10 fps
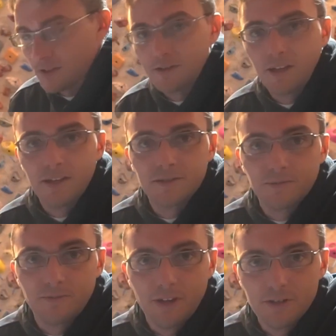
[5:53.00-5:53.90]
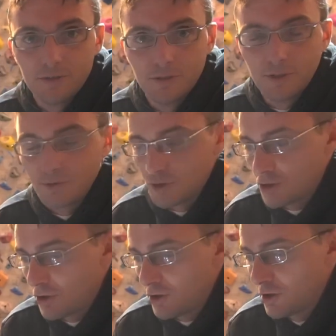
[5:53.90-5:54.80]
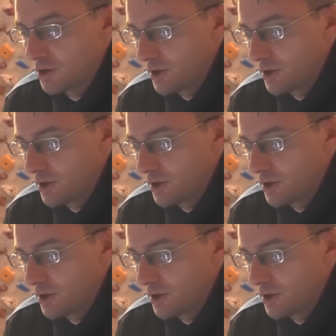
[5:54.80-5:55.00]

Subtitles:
to take some fine tuning for sure,